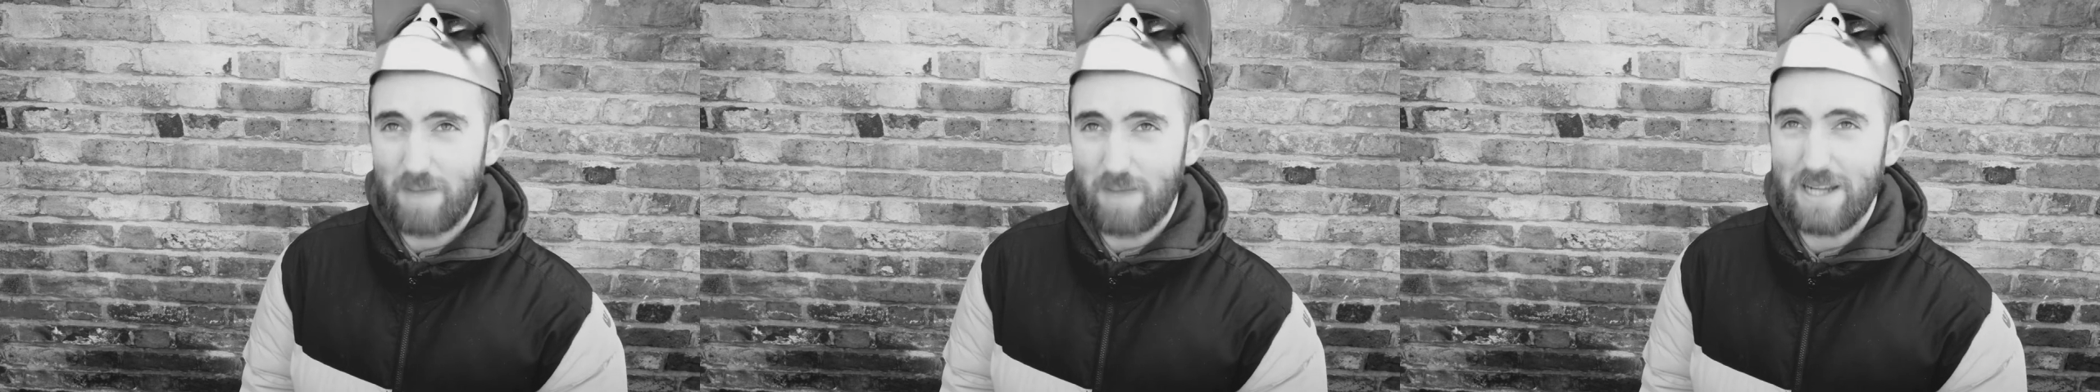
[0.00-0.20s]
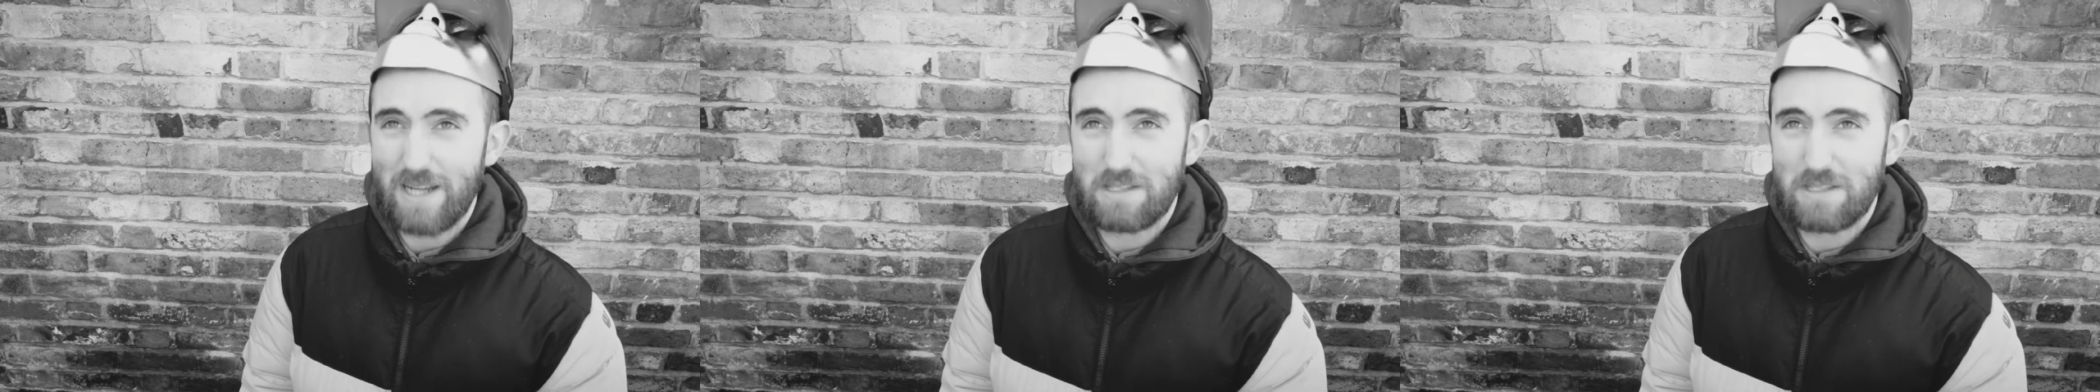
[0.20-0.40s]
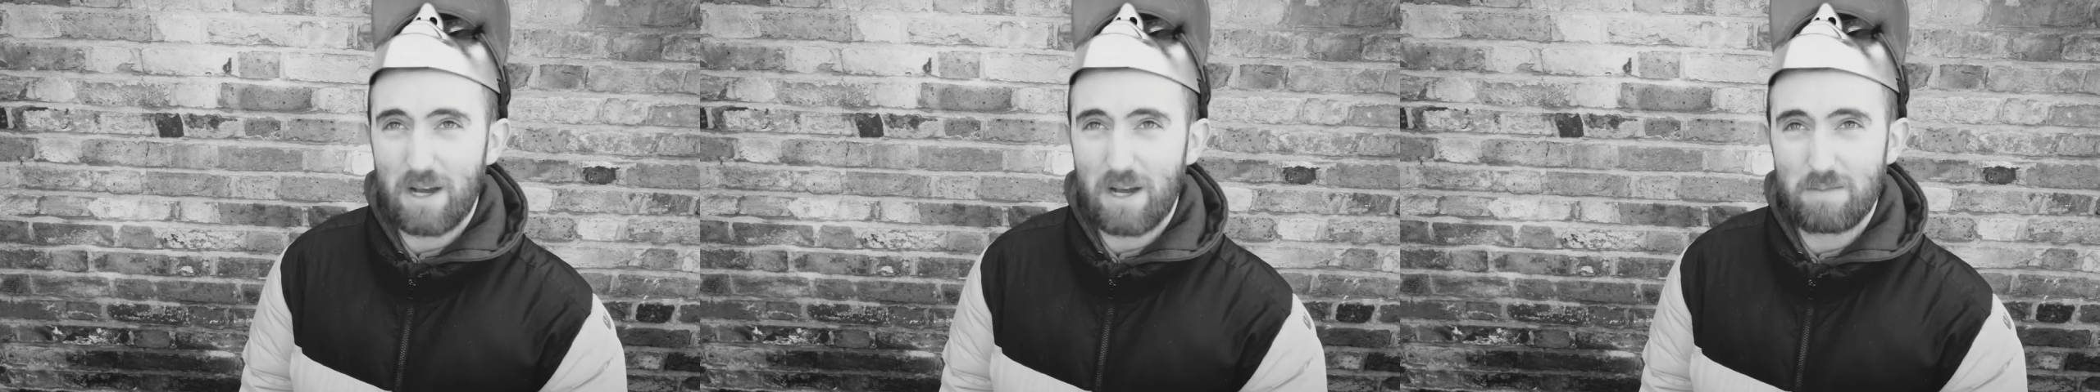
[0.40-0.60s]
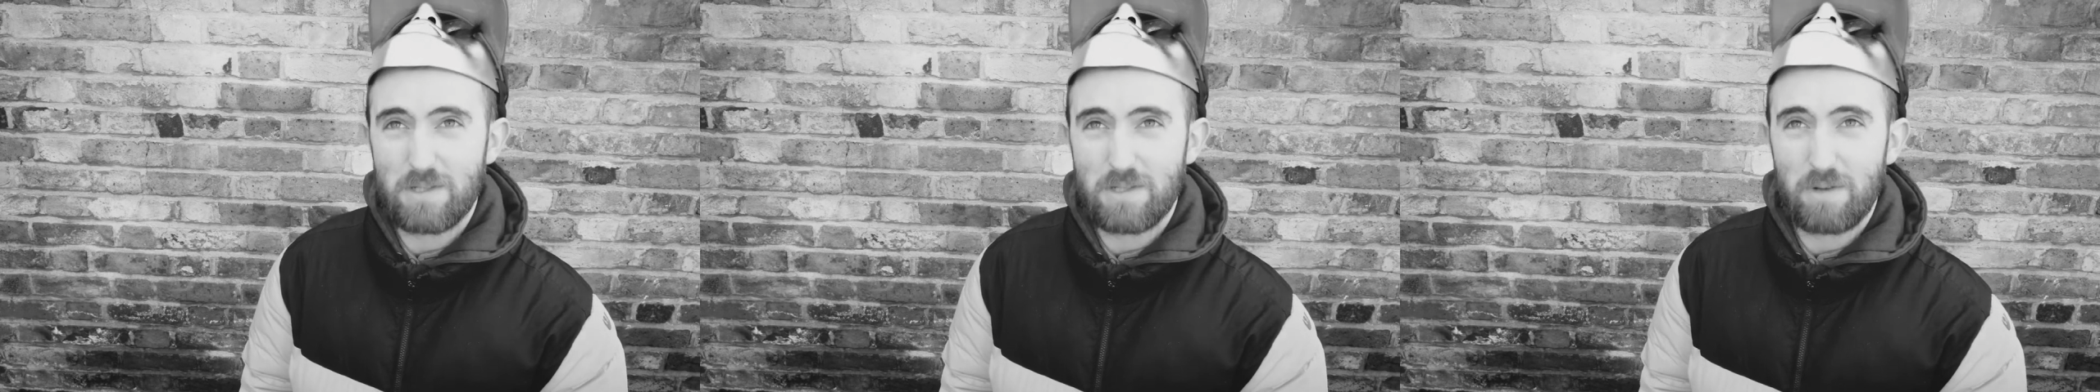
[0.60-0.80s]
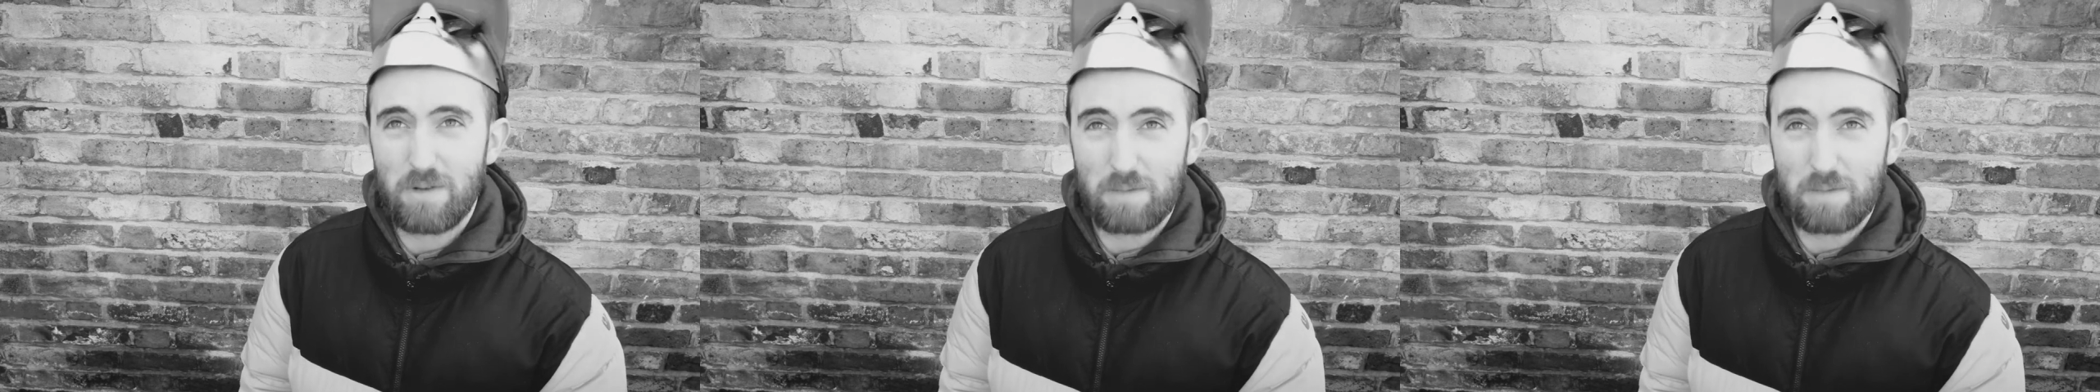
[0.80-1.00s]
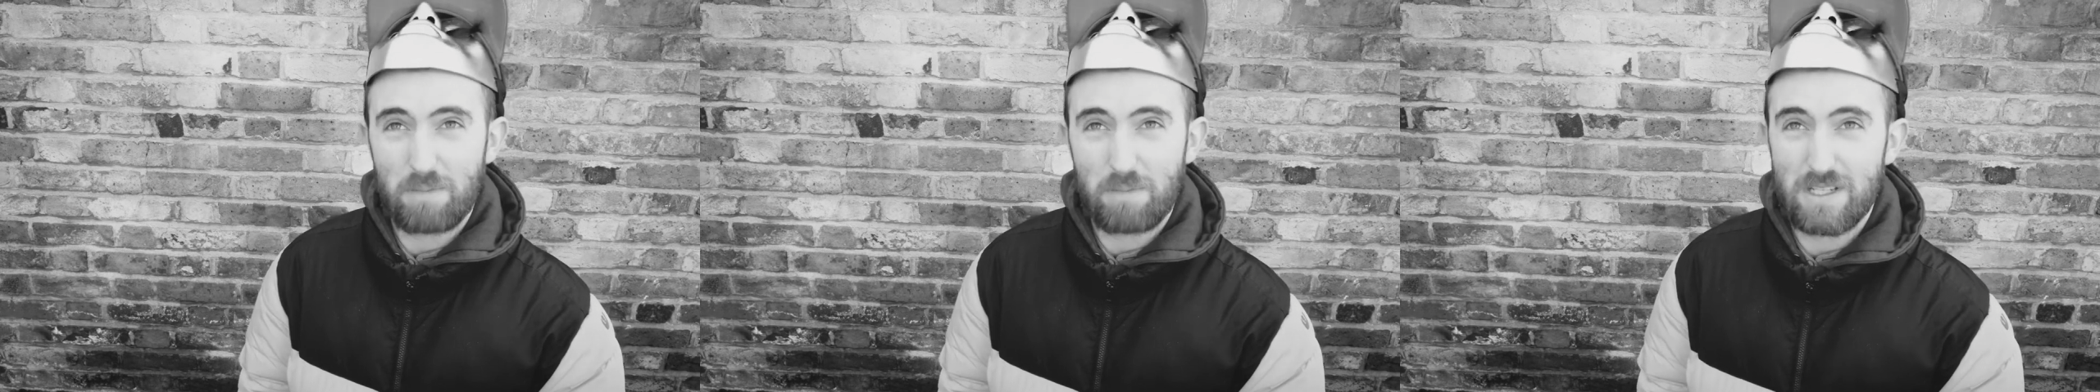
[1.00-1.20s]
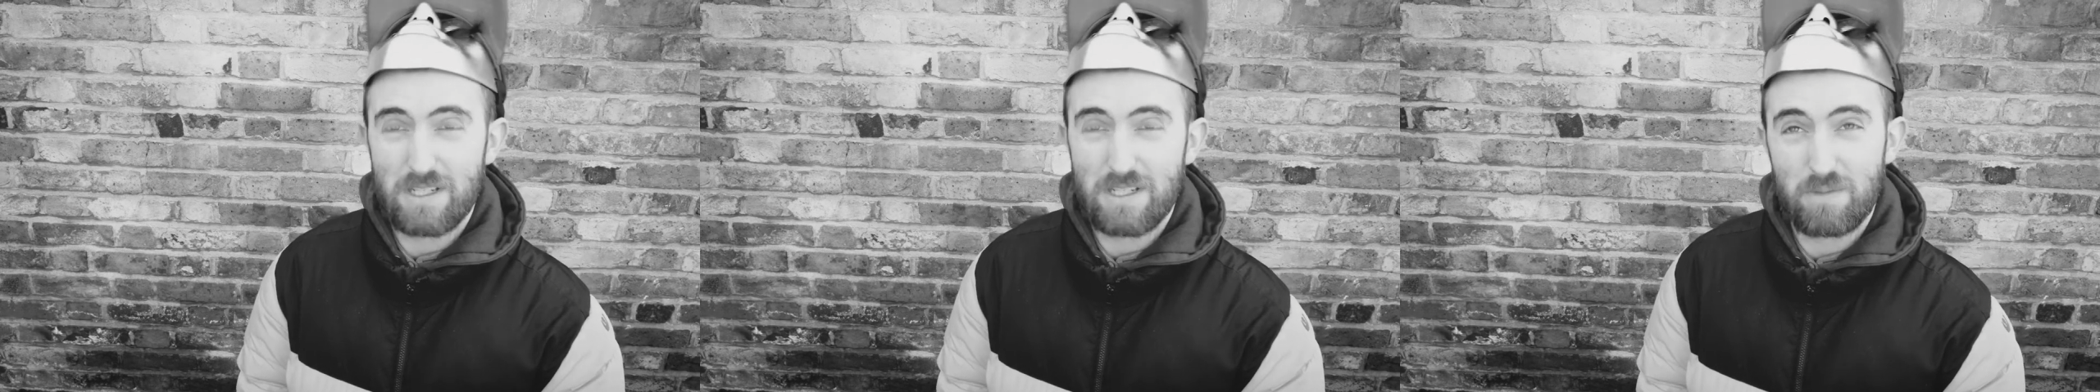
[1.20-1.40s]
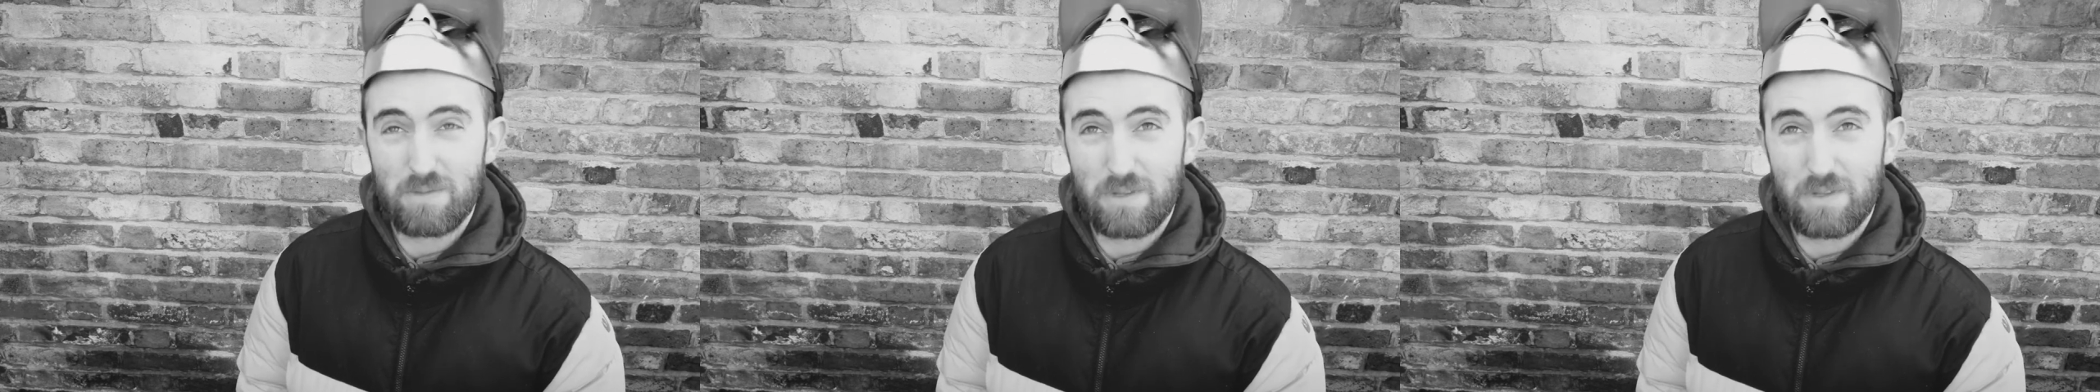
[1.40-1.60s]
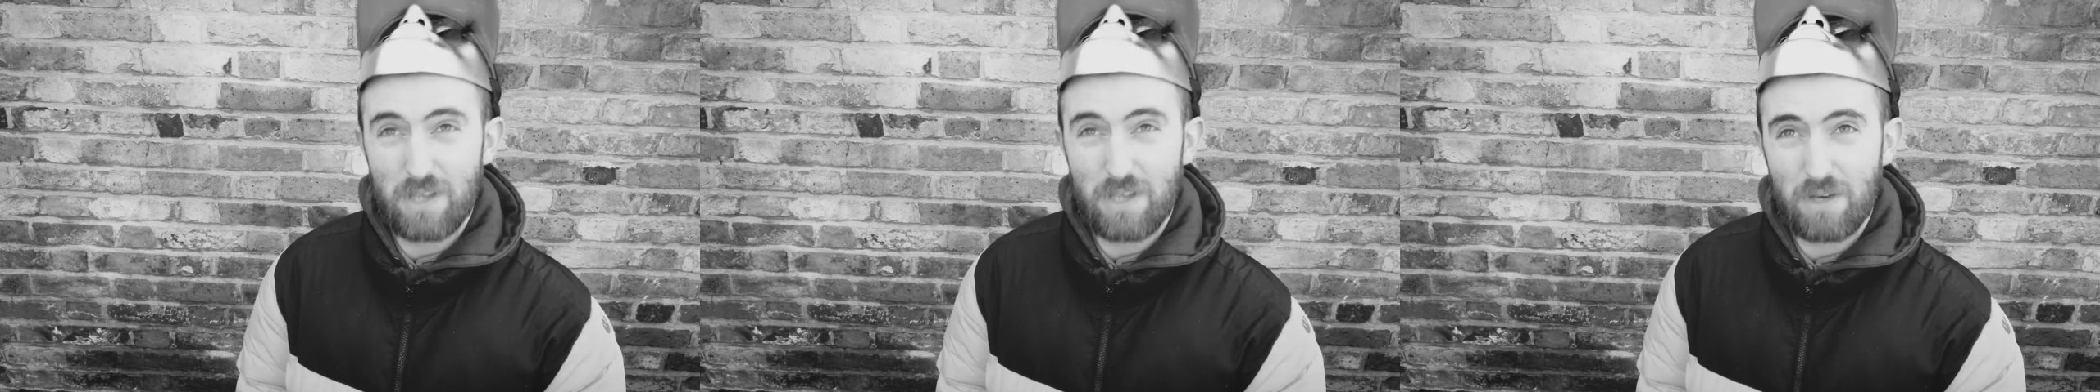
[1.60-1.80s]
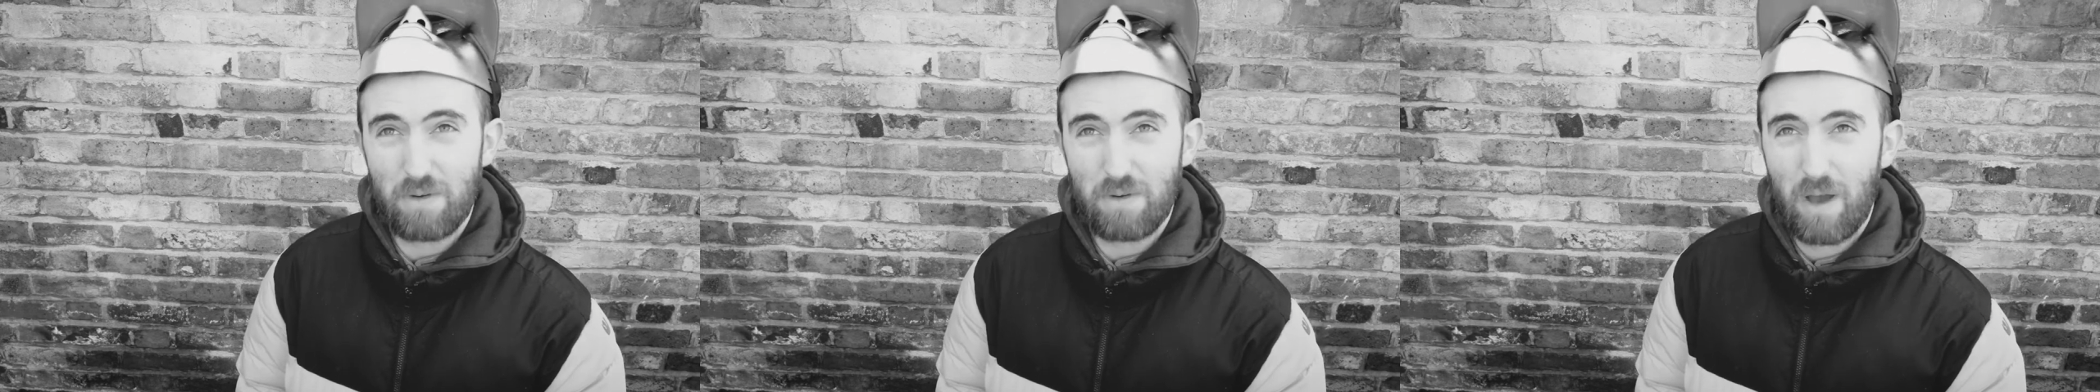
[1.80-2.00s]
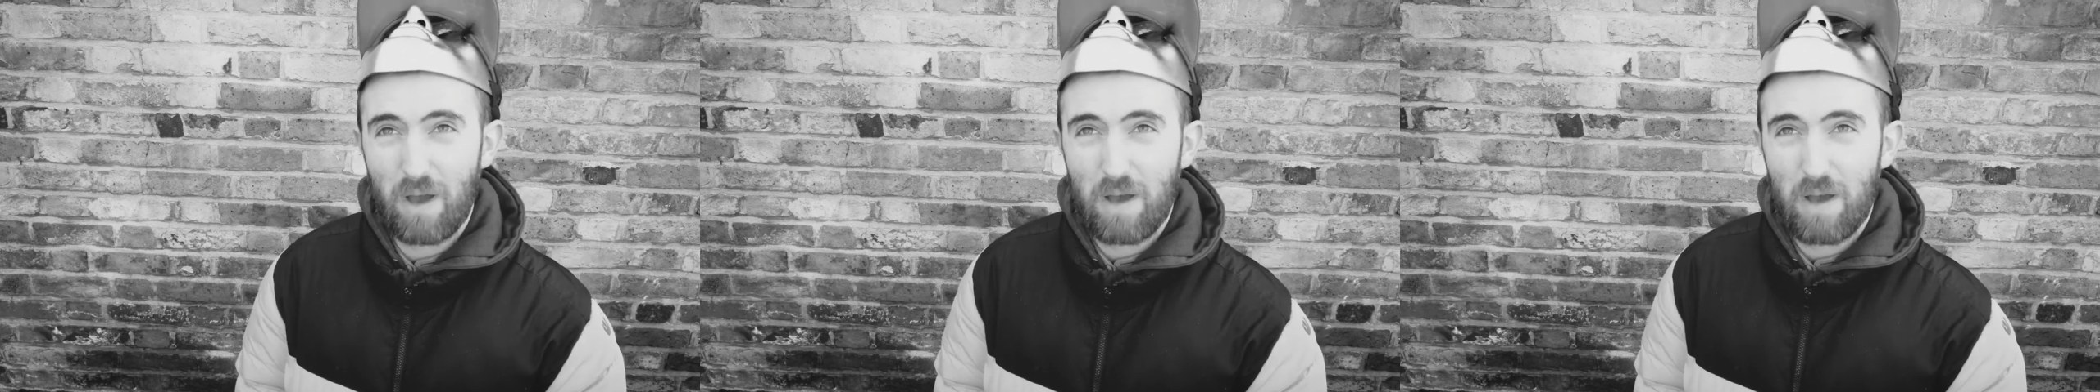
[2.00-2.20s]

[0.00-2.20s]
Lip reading: many times doing business with you,